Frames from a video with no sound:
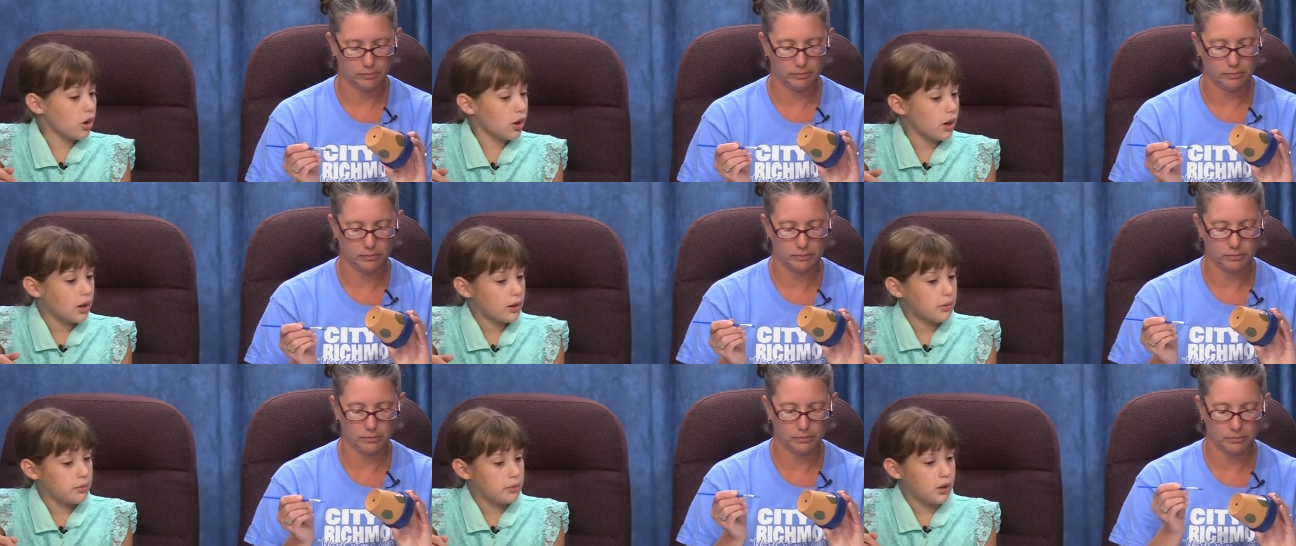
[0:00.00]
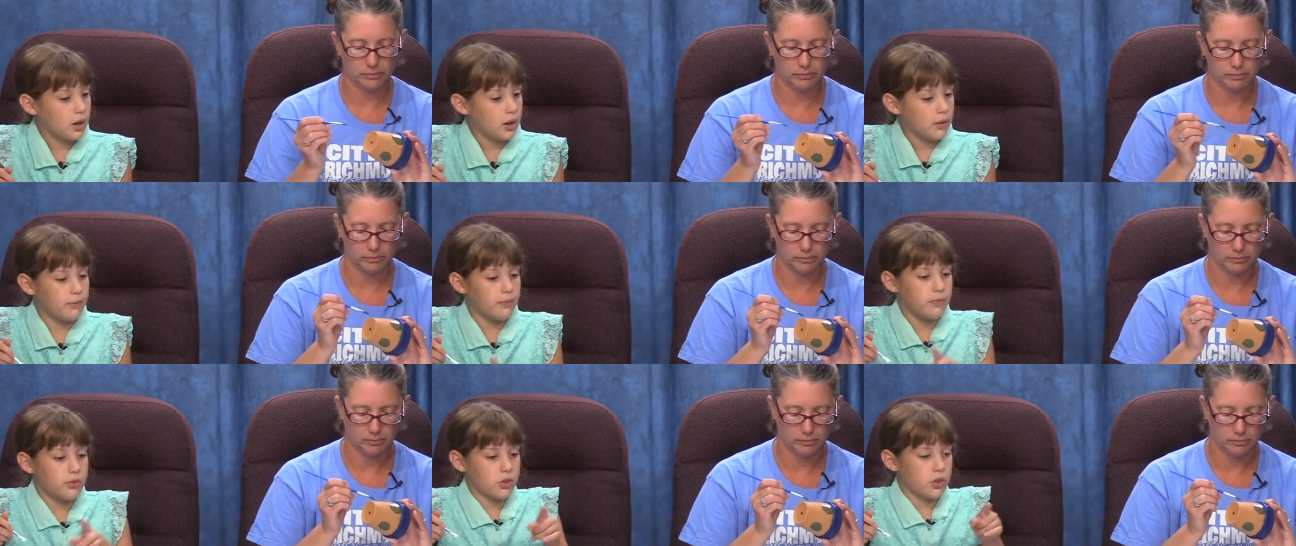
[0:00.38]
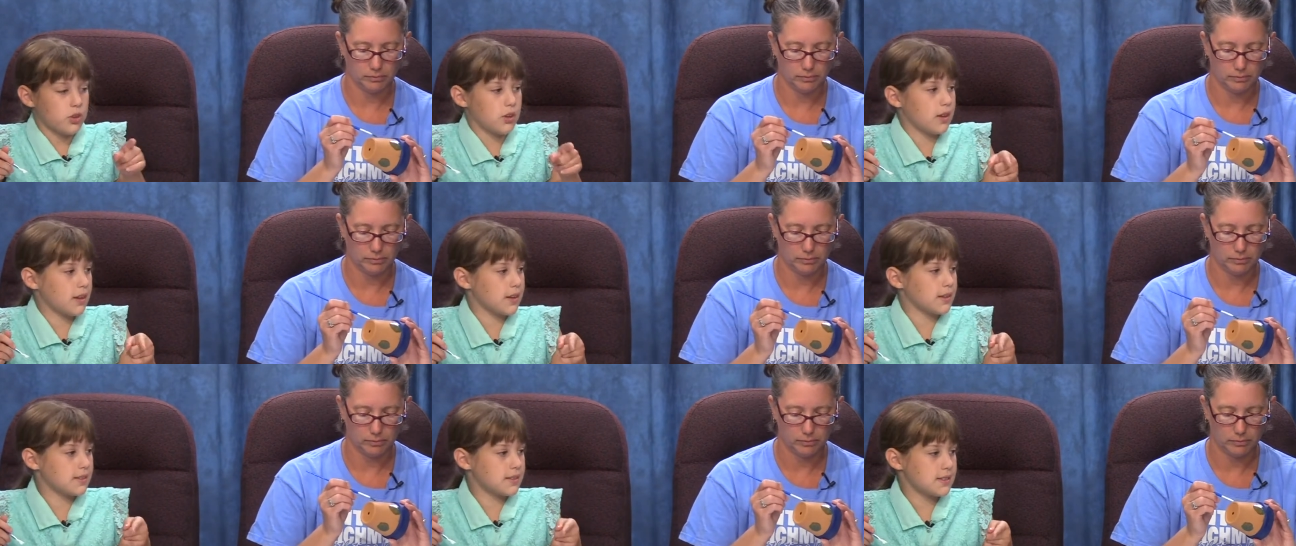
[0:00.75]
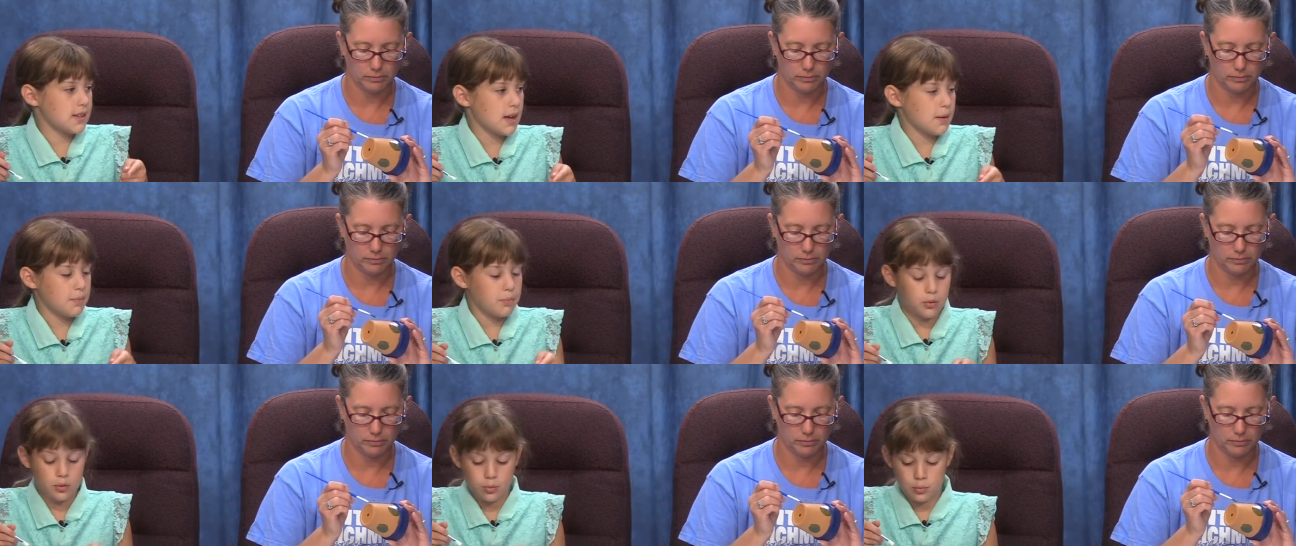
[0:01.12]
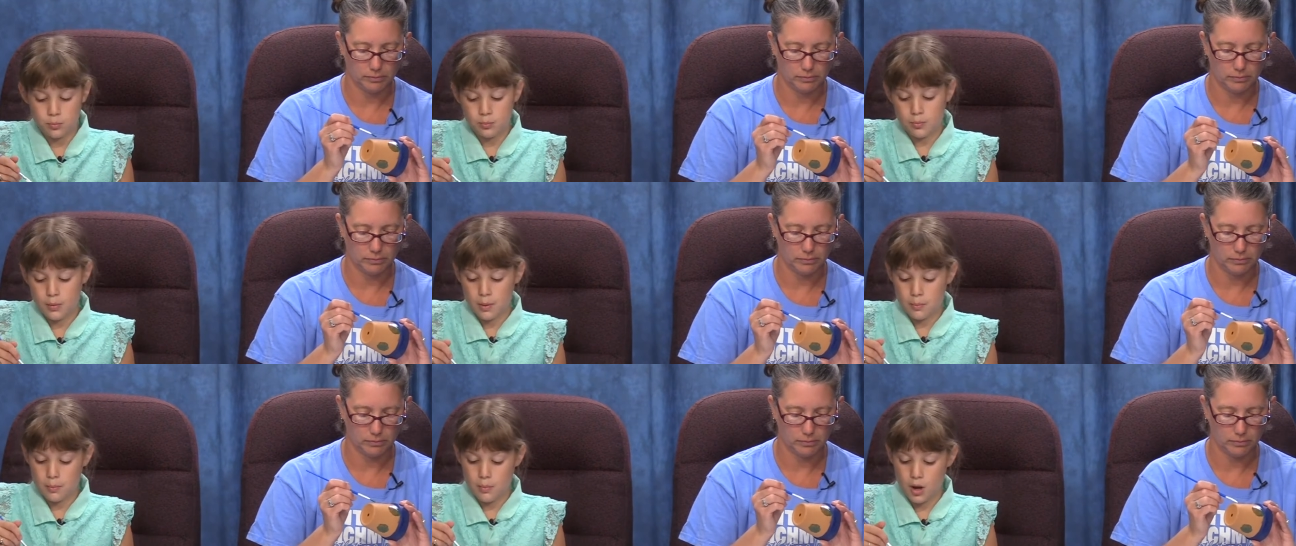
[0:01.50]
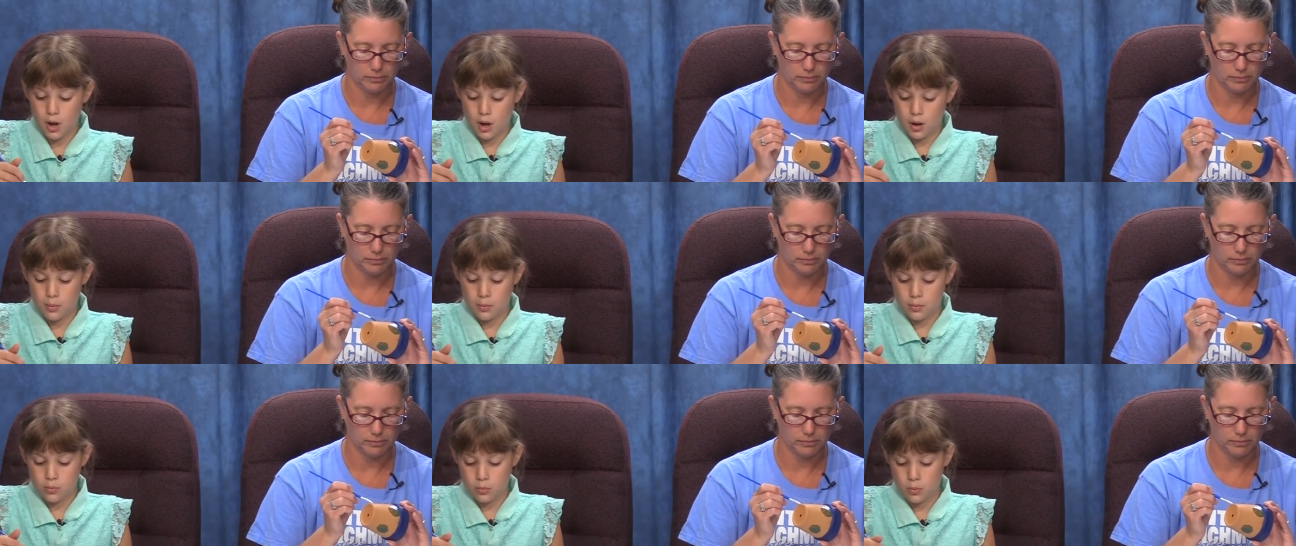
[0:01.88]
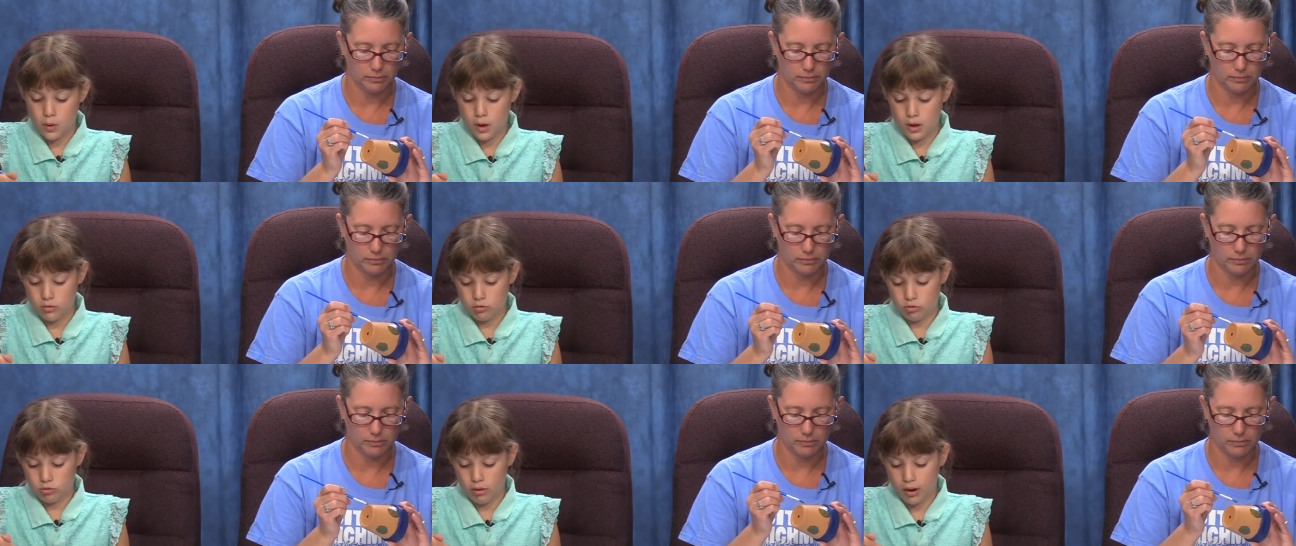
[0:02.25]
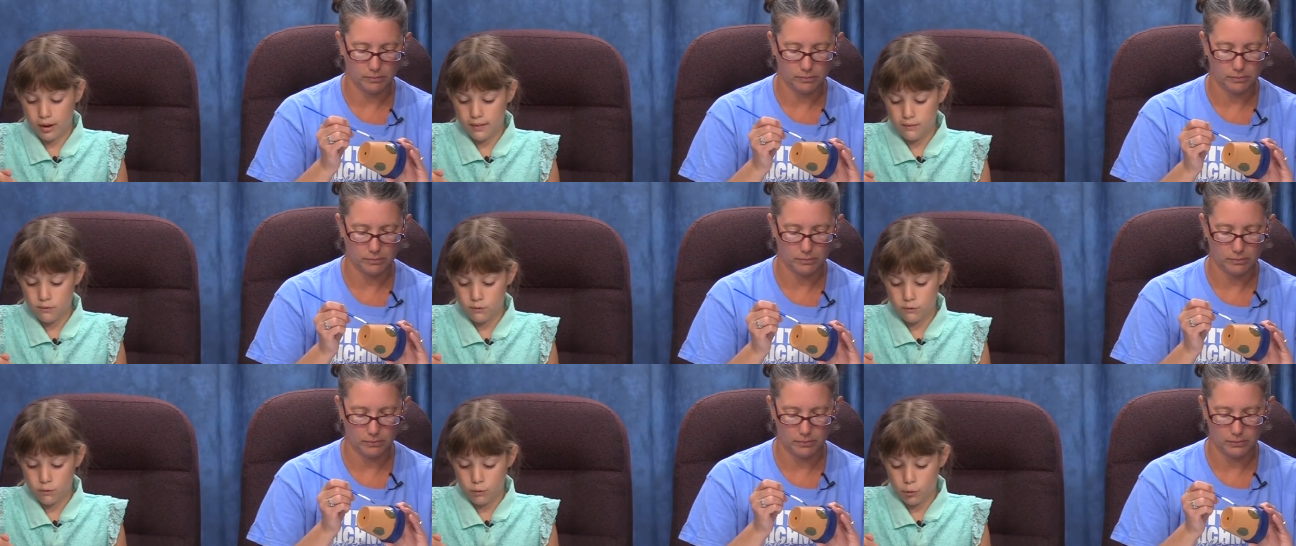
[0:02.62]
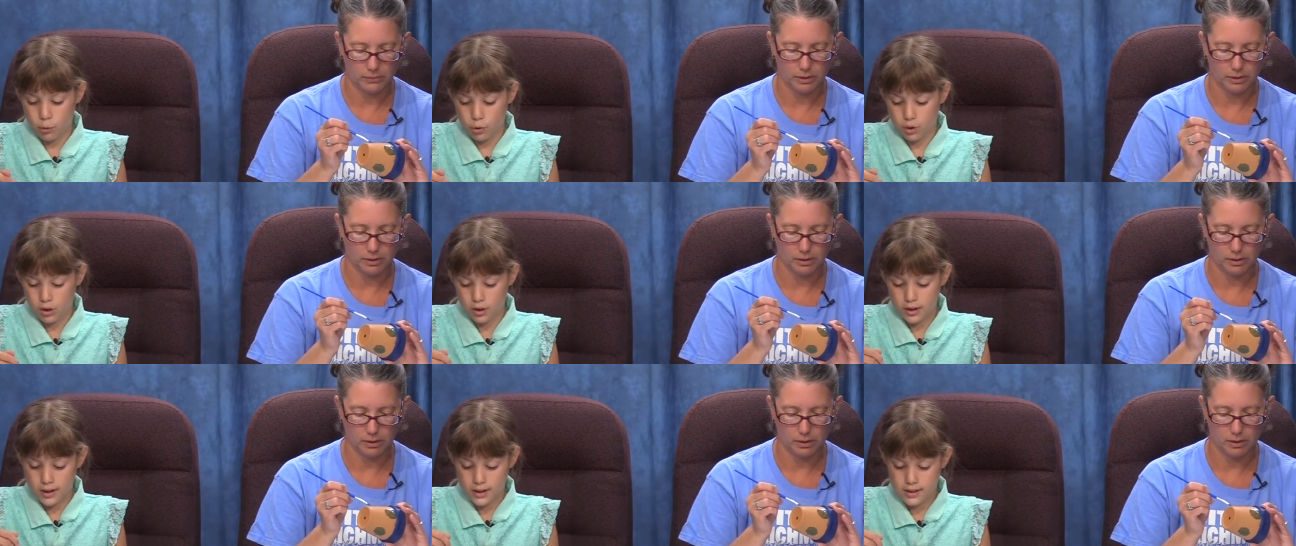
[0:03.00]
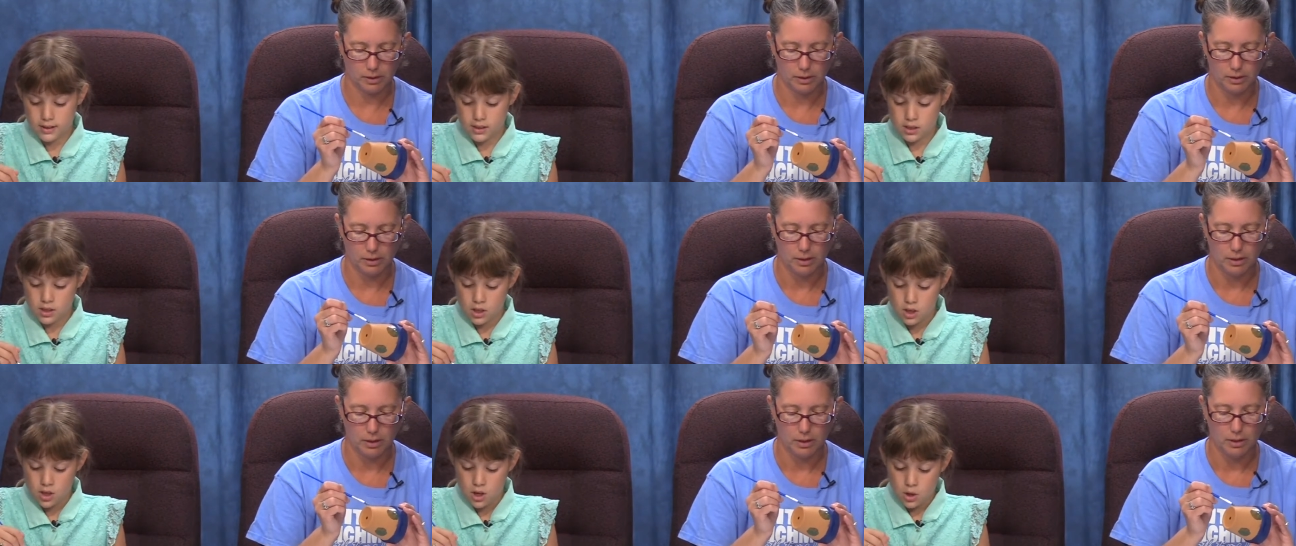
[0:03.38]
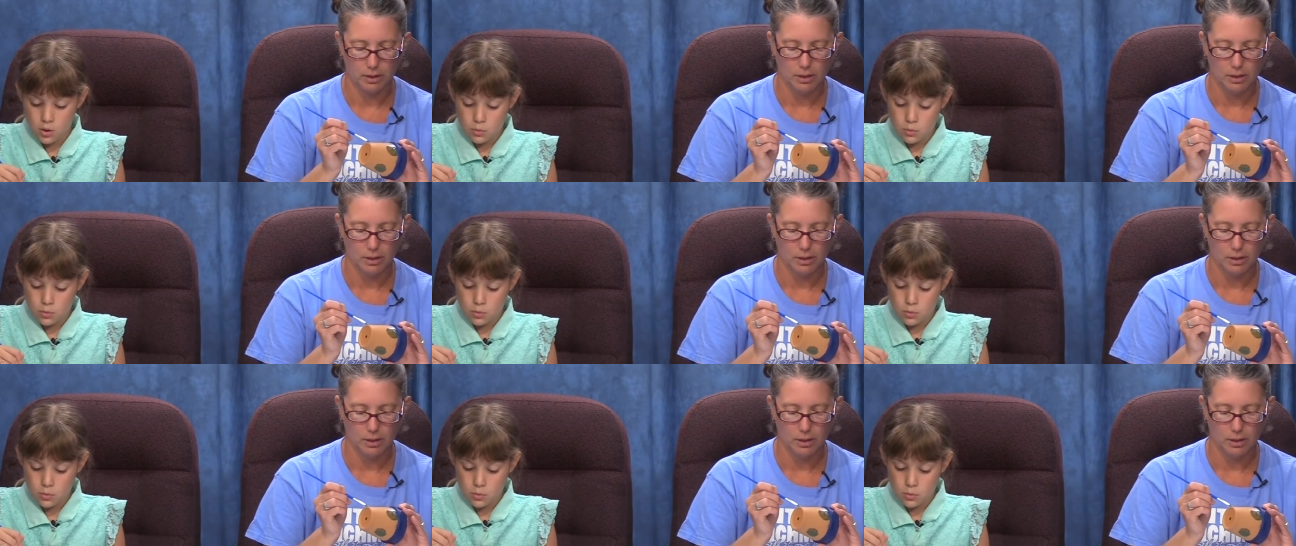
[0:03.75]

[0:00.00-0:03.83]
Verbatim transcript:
Speaker 1: and um, for the example, my mom went right for it,